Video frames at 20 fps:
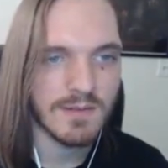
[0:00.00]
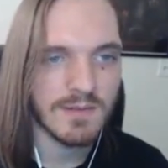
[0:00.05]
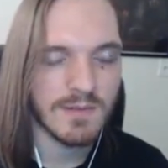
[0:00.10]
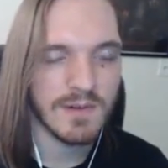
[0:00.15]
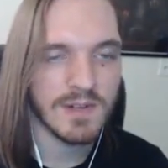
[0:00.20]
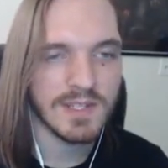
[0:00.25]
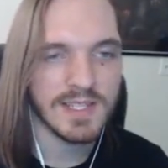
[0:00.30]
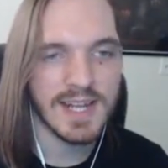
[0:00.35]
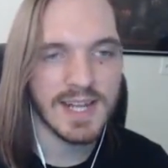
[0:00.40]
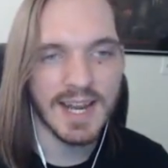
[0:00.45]

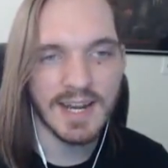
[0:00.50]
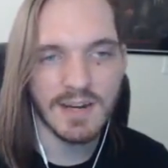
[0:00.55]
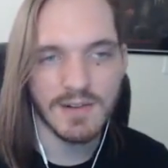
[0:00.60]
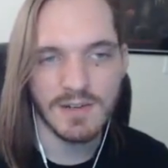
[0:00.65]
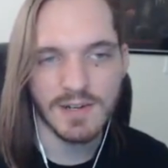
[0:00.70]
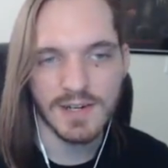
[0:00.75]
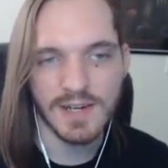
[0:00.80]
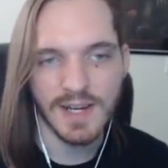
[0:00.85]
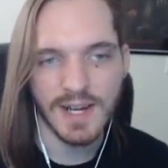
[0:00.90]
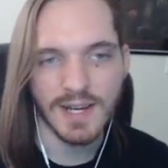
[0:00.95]
Well, it's an
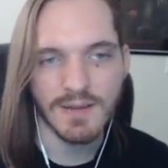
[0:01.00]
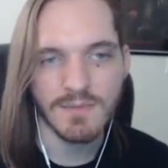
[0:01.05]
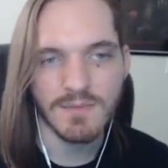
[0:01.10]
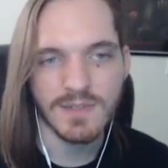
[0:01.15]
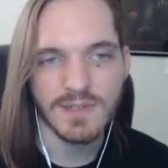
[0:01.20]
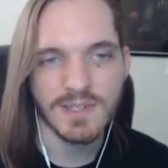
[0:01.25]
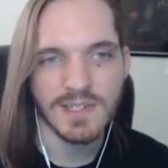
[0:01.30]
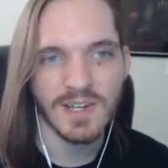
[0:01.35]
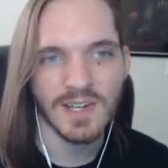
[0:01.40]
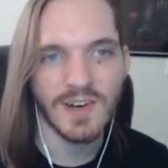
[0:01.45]
analog game,
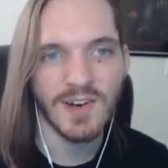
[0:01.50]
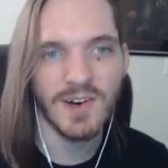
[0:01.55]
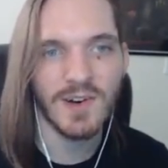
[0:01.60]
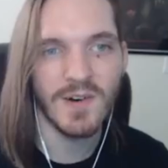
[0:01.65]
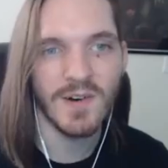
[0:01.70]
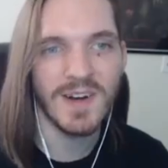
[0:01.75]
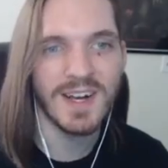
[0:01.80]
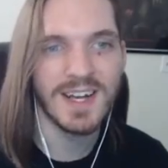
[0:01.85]
so...